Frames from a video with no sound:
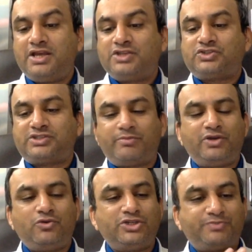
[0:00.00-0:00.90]
So somebody
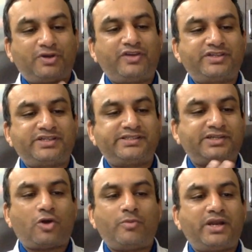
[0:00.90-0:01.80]
who is perfectionist
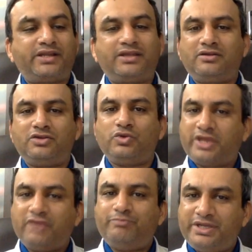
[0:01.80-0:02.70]
and dominating, you
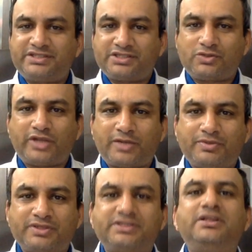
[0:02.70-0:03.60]
give beach to that
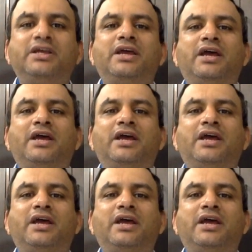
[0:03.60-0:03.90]
person,